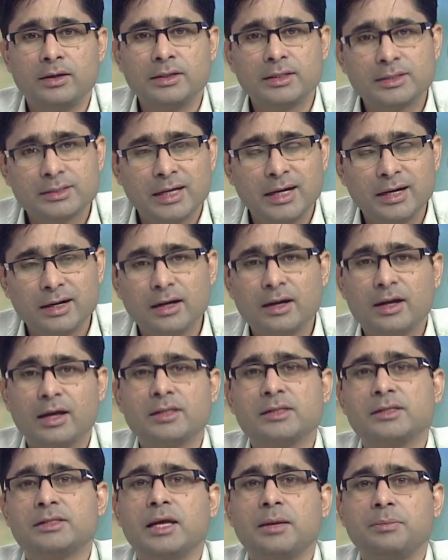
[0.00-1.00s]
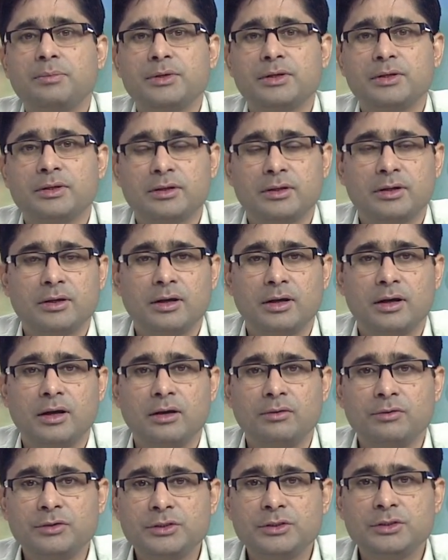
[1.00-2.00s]
The central concept
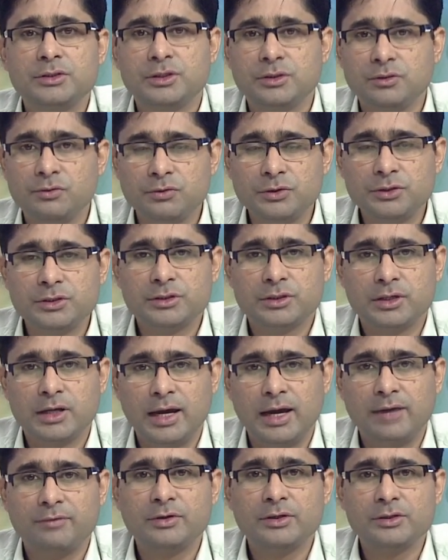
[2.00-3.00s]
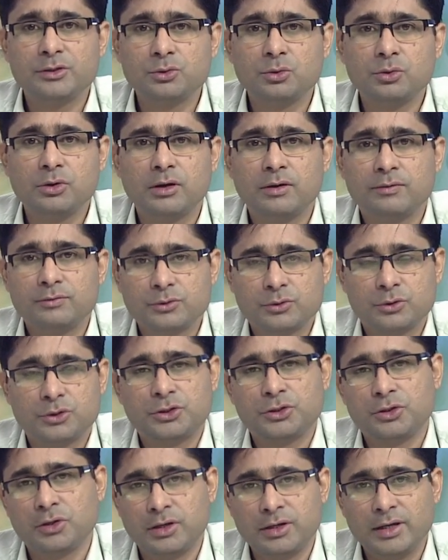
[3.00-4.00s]
uh, which, which every student of
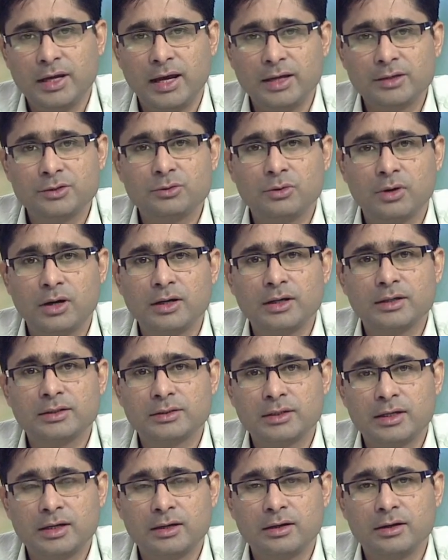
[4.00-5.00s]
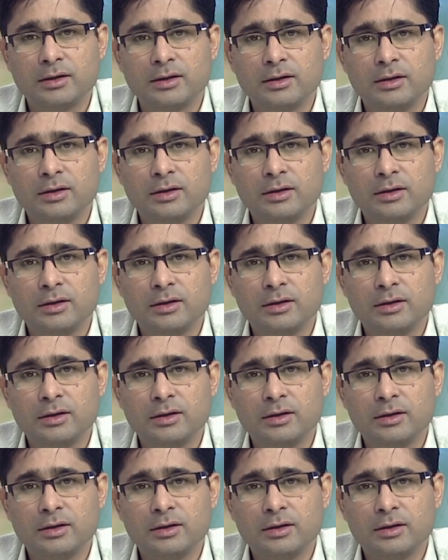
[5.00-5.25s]
sociology has to understand